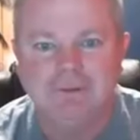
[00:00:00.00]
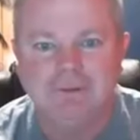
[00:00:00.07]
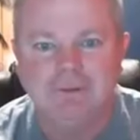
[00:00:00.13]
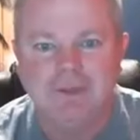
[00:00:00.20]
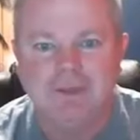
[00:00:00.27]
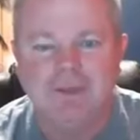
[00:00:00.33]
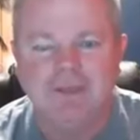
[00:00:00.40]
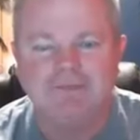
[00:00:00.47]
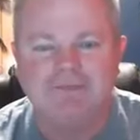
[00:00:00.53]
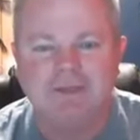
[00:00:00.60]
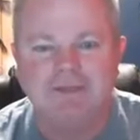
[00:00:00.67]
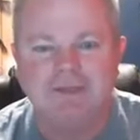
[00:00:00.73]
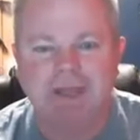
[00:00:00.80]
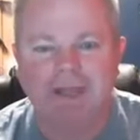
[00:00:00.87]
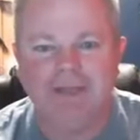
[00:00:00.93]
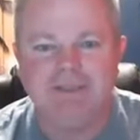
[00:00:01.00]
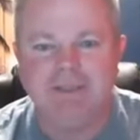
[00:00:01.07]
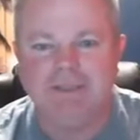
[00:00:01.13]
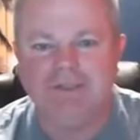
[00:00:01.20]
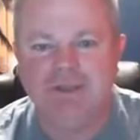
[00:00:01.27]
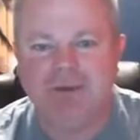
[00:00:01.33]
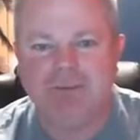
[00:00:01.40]
That's fantastic.
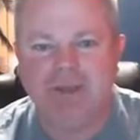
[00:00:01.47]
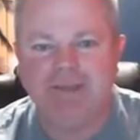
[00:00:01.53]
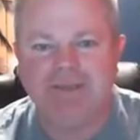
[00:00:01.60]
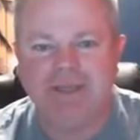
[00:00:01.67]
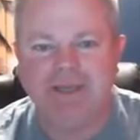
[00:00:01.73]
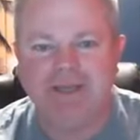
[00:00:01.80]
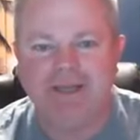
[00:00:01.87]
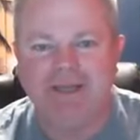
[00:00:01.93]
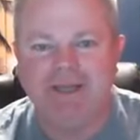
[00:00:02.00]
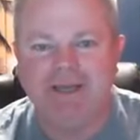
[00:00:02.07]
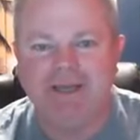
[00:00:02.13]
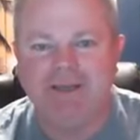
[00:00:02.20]
So basically,